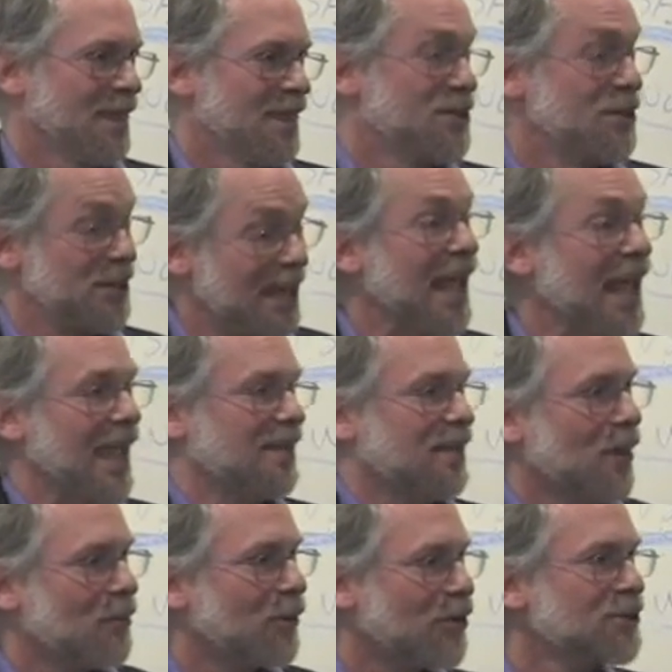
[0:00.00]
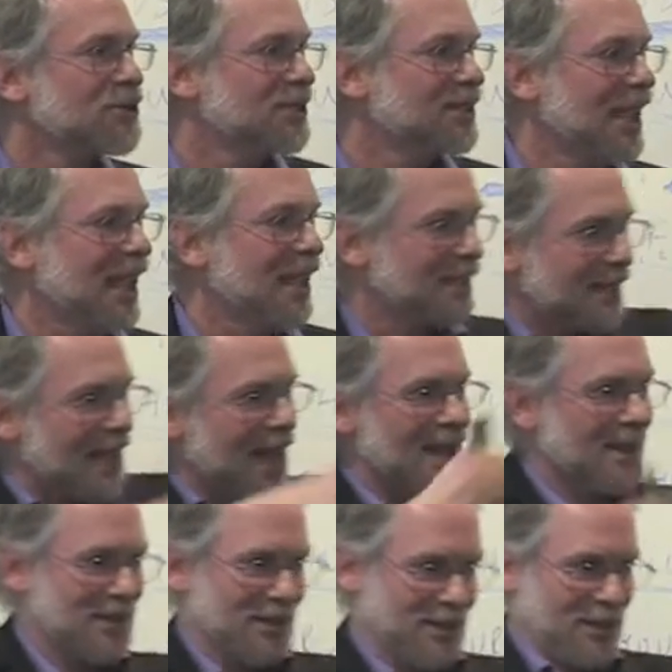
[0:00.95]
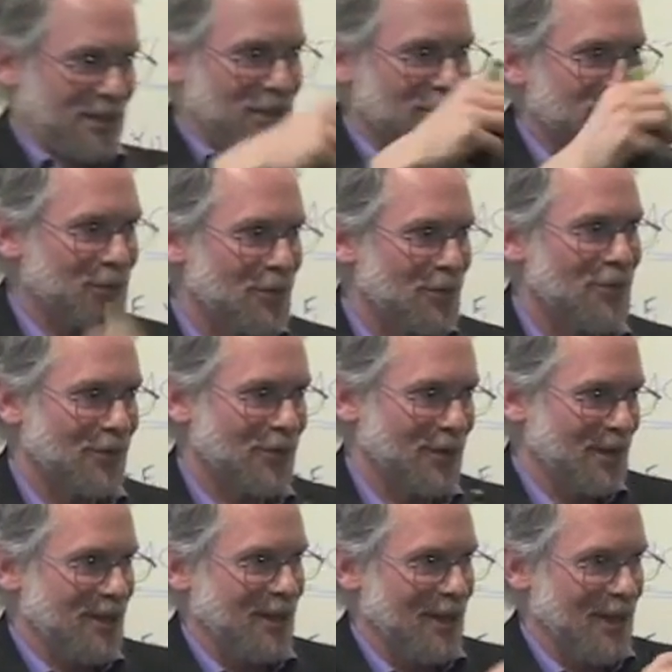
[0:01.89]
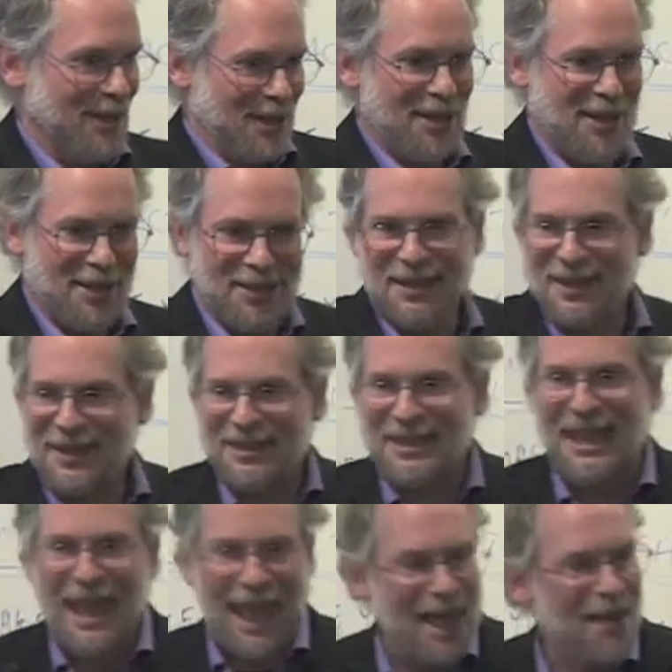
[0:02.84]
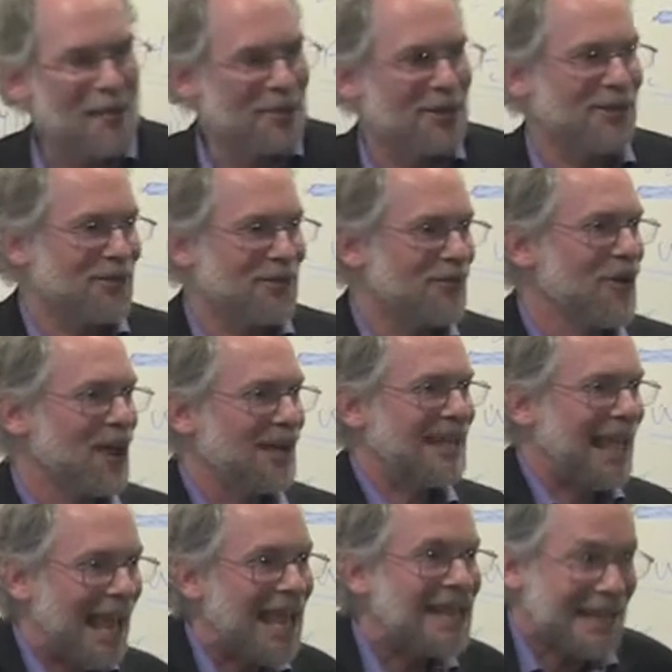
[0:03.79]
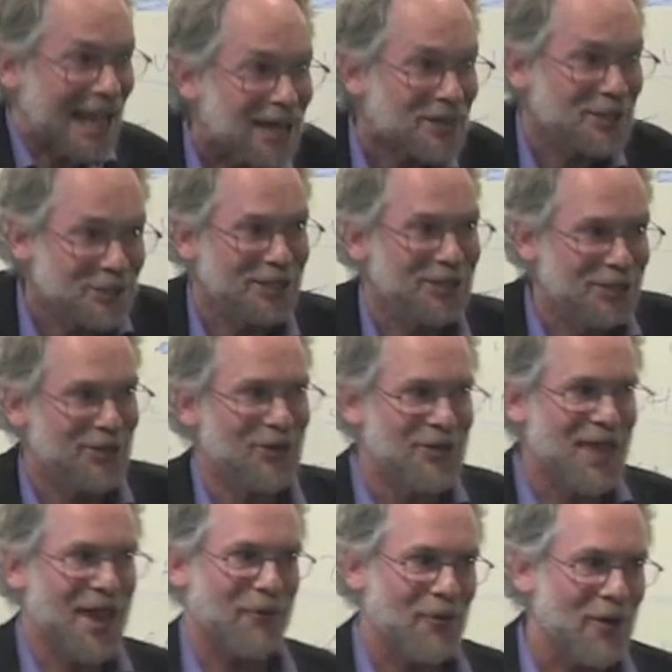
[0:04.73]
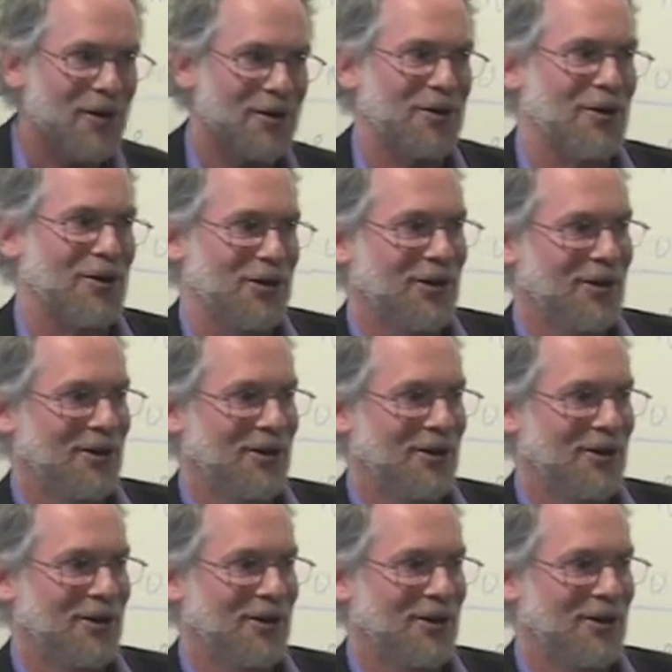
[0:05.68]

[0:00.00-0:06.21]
You can't. A person can't. The guy in the control in the cabin at the front can't actually turn that rudder.